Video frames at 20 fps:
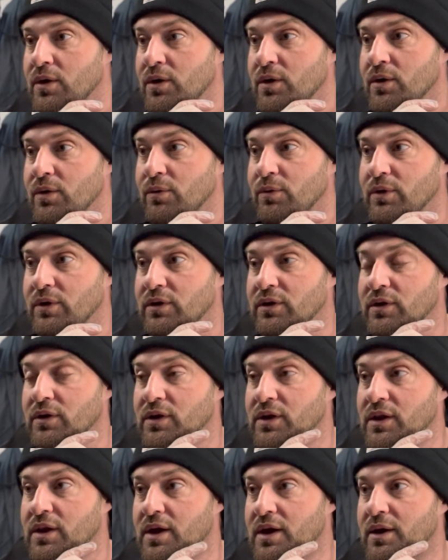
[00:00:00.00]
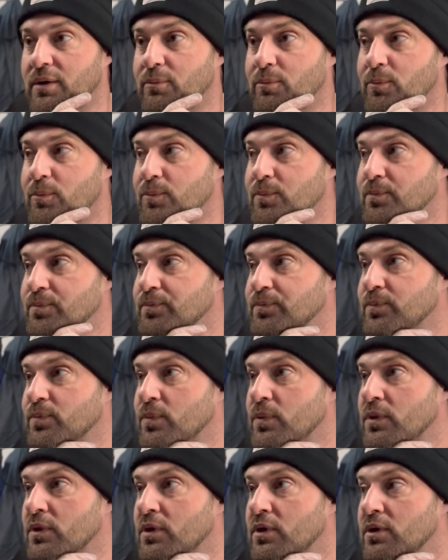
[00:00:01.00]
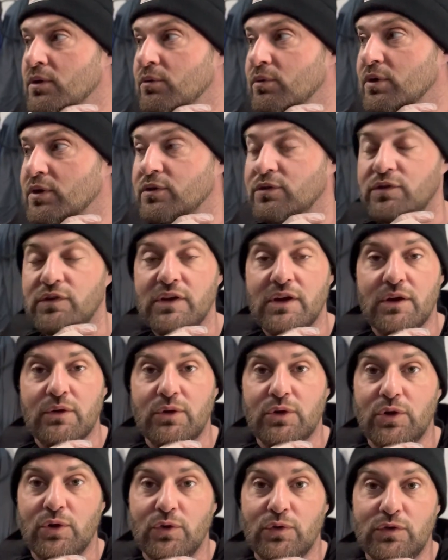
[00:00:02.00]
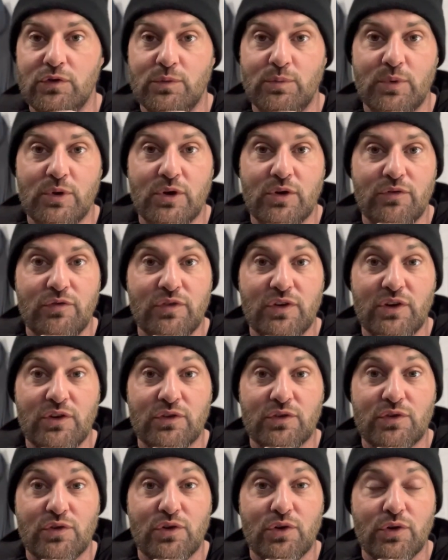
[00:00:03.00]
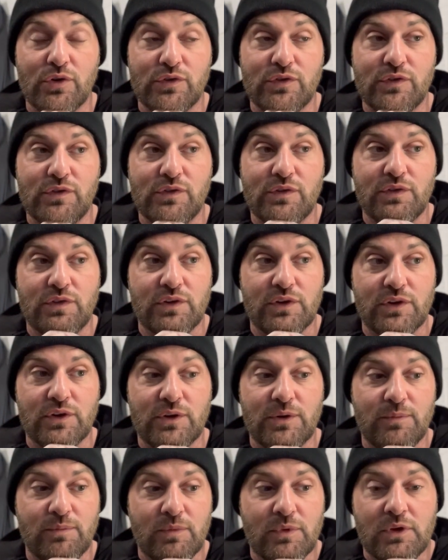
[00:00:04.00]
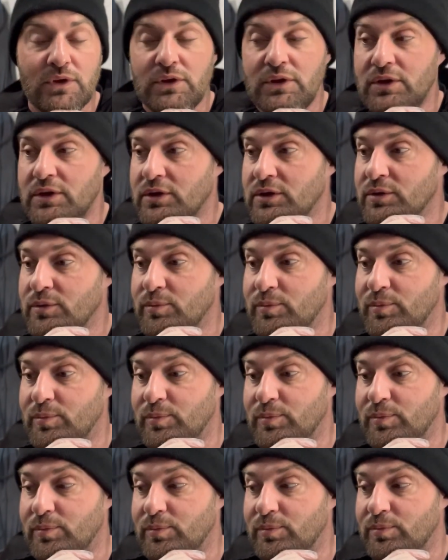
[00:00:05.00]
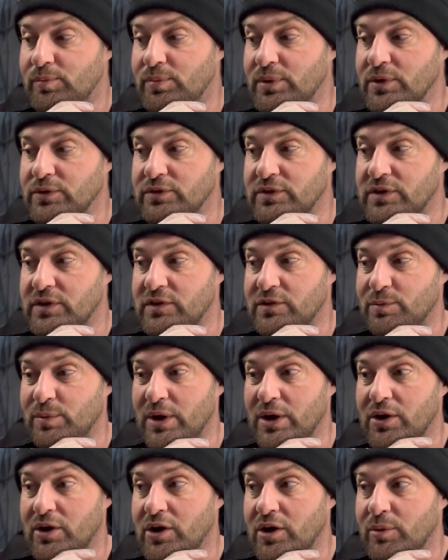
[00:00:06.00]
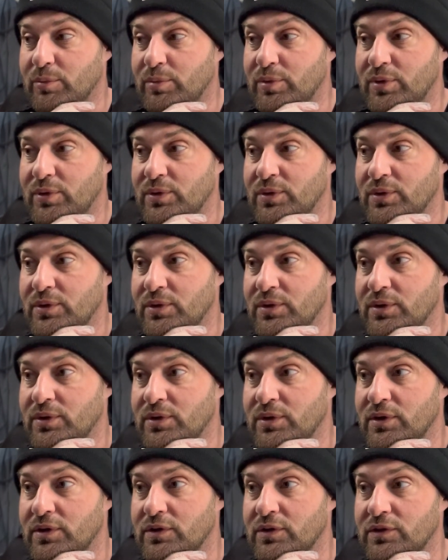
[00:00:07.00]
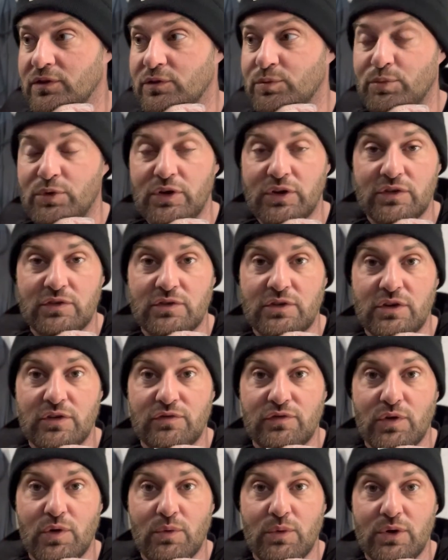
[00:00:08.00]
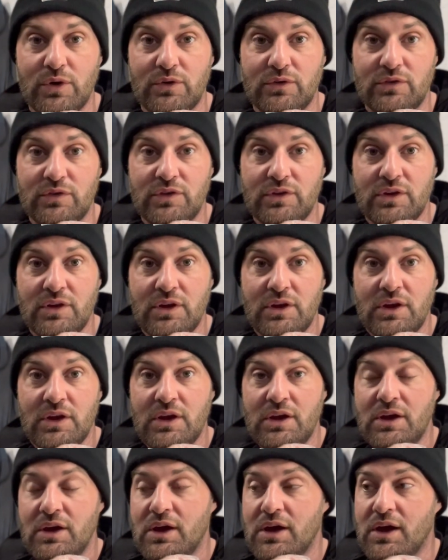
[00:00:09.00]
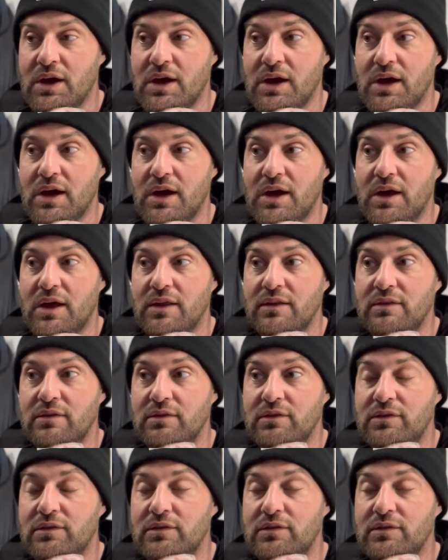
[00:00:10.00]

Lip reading: we can see how it goes. But fingers crossed that building this back up is pretty straightforward, and